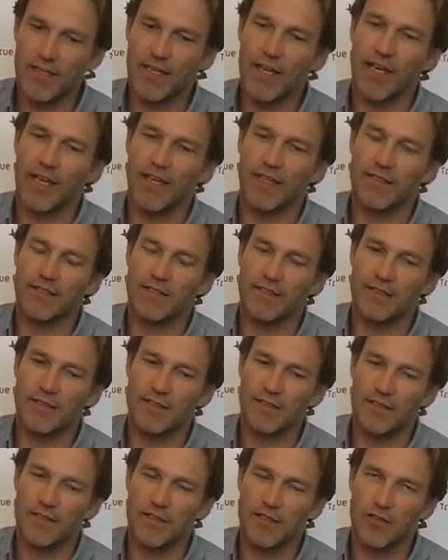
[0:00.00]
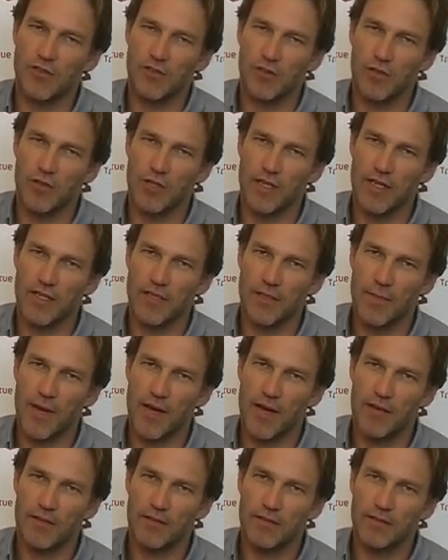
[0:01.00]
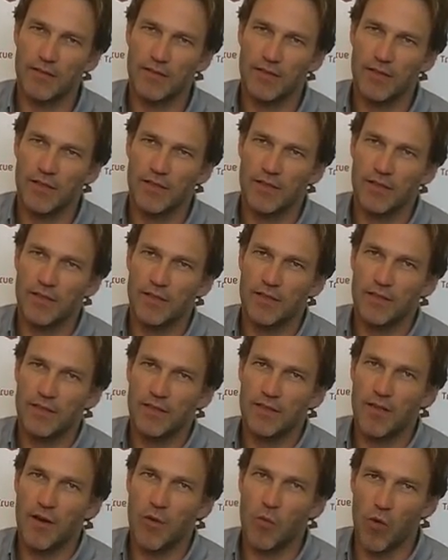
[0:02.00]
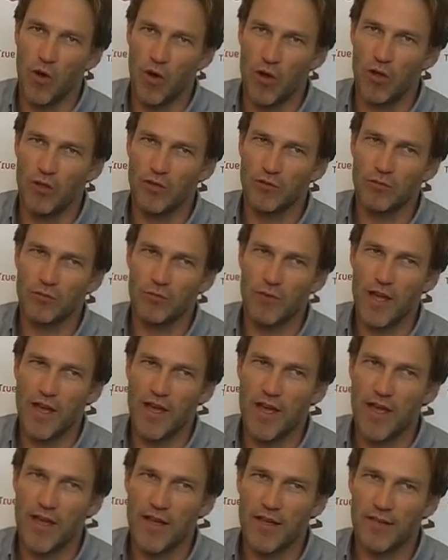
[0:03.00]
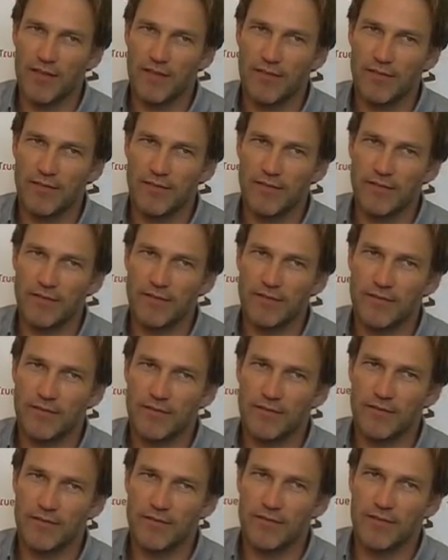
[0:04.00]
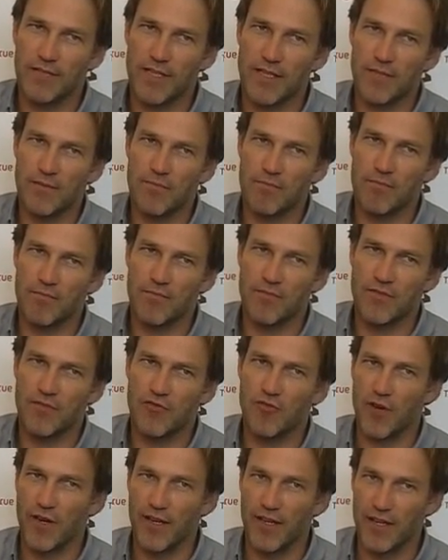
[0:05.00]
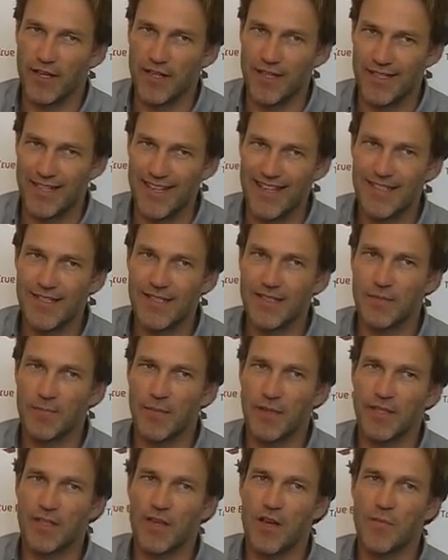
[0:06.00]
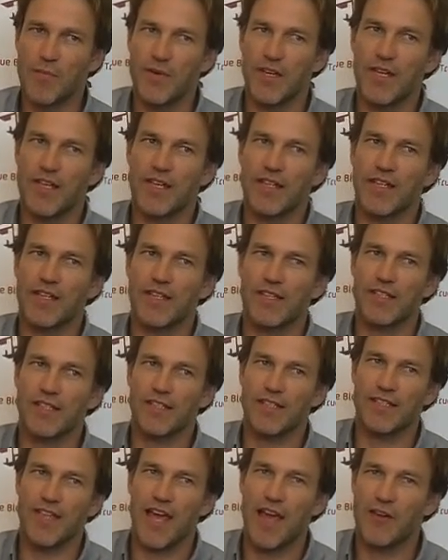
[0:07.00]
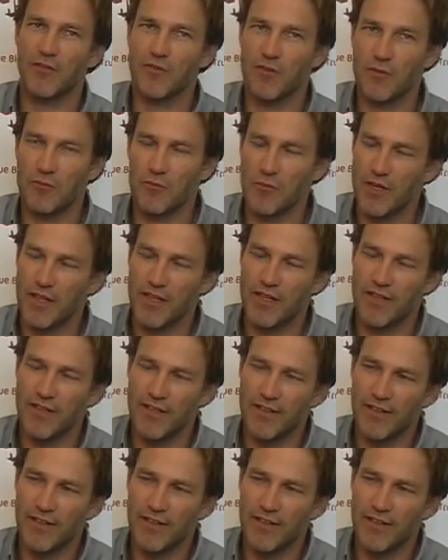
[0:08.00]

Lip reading: And the story is about a world where this drink exists, but nobody in this little town that we